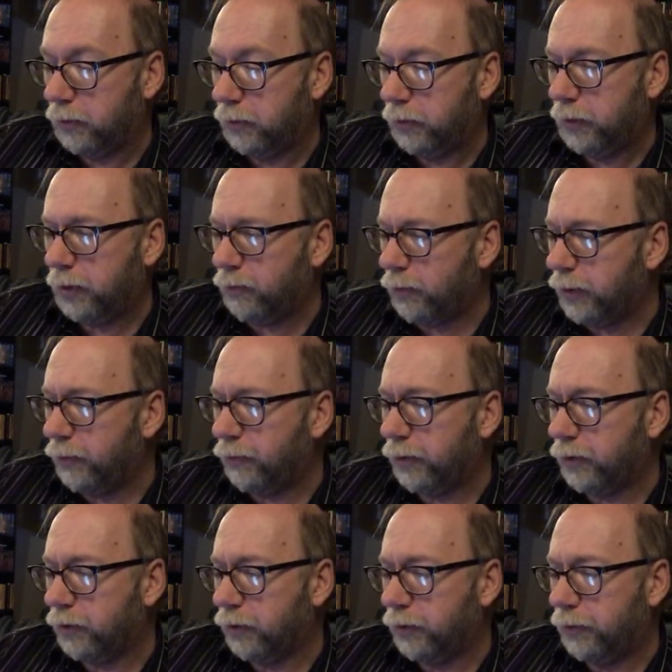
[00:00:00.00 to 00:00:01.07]
Didn't Wendy
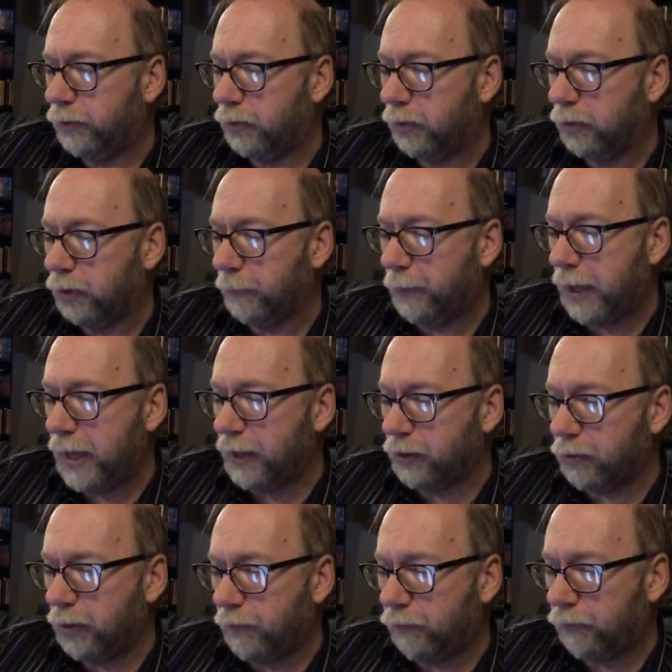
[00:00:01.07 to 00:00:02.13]
Richards uh, pass,
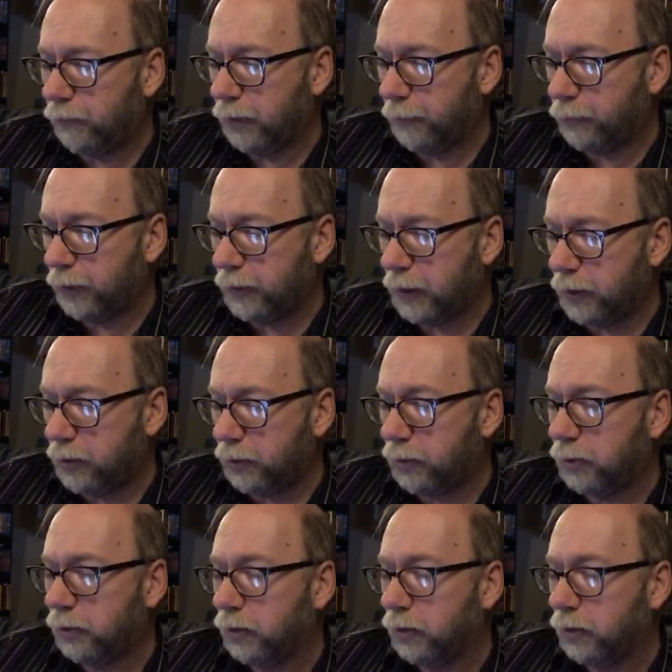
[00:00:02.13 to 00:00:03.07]
right? Like breast cancer?